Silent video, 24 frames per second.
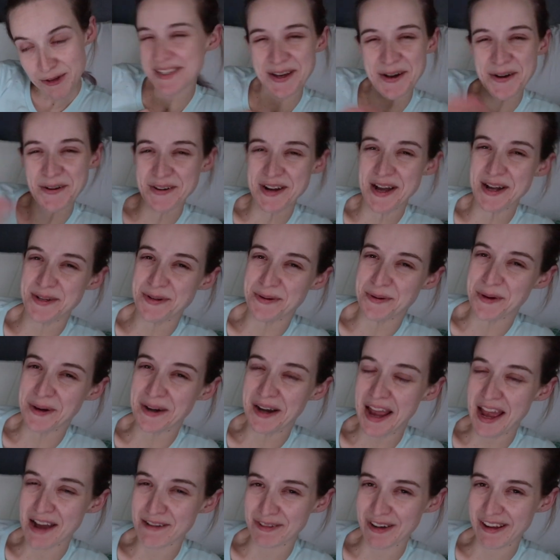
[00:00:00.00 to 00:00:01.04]
So not to
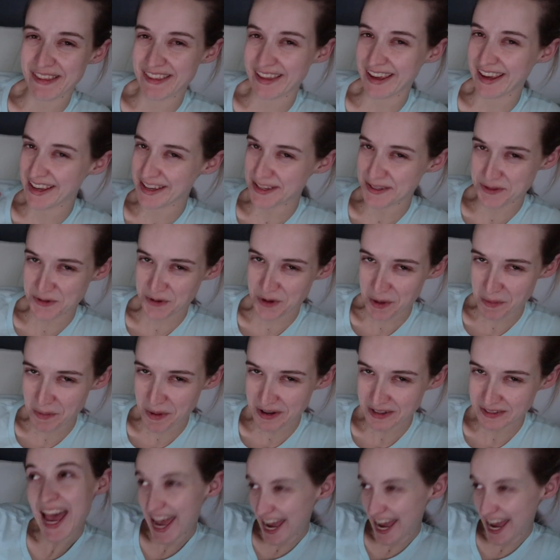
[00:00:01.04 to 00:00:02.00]
worry, everything is normal.